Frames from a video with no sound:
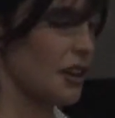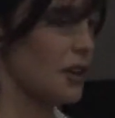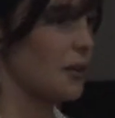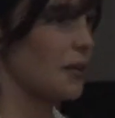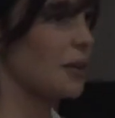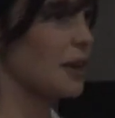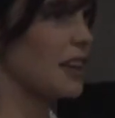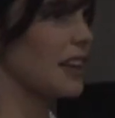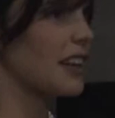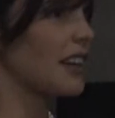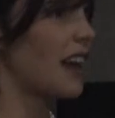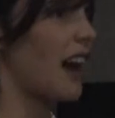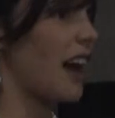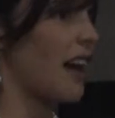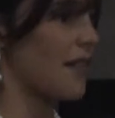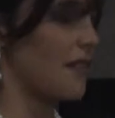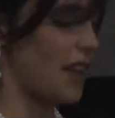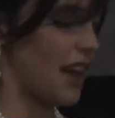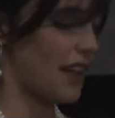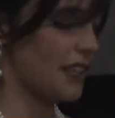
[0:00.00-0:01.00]
we,
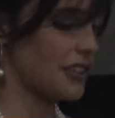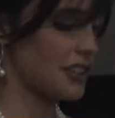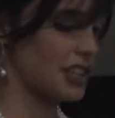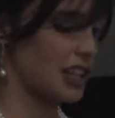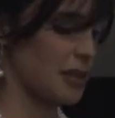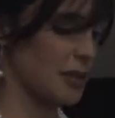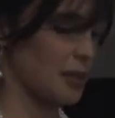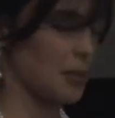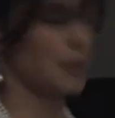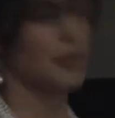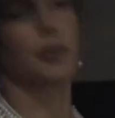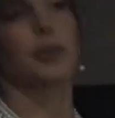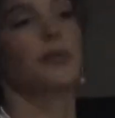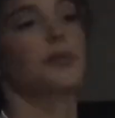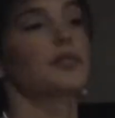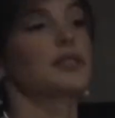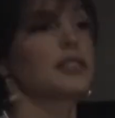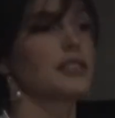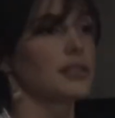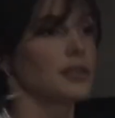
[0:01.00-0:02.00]
after Jamie
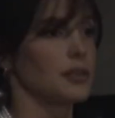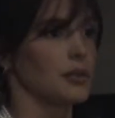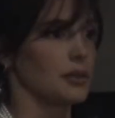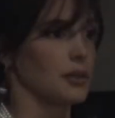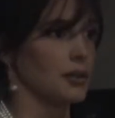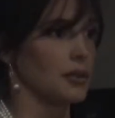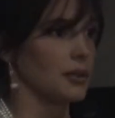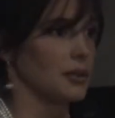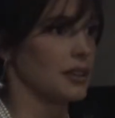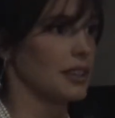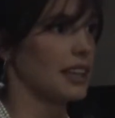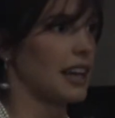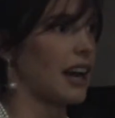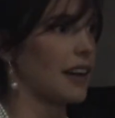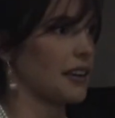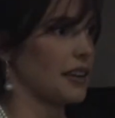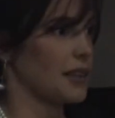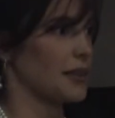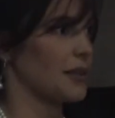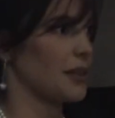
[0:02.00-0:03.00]
moved to
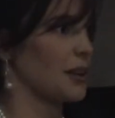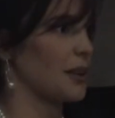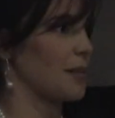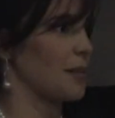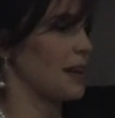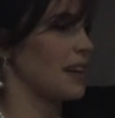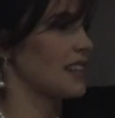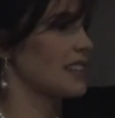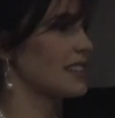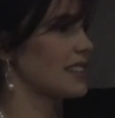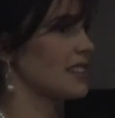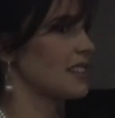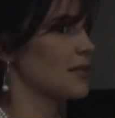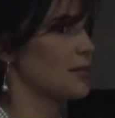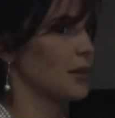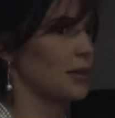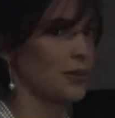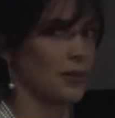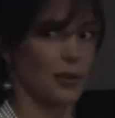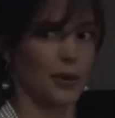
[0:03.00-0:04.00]
Calgary for a bit
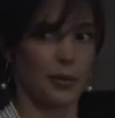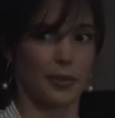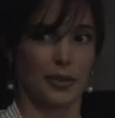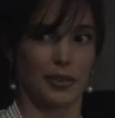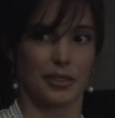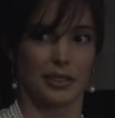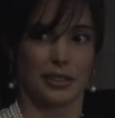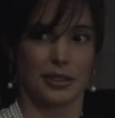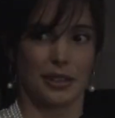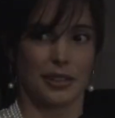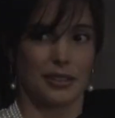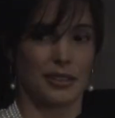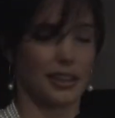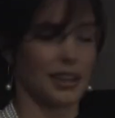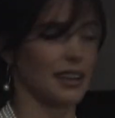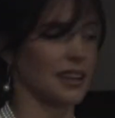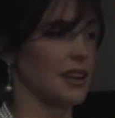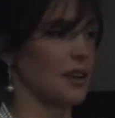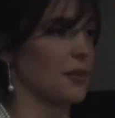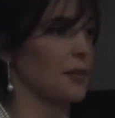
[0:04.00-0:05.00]
before moving to Australia,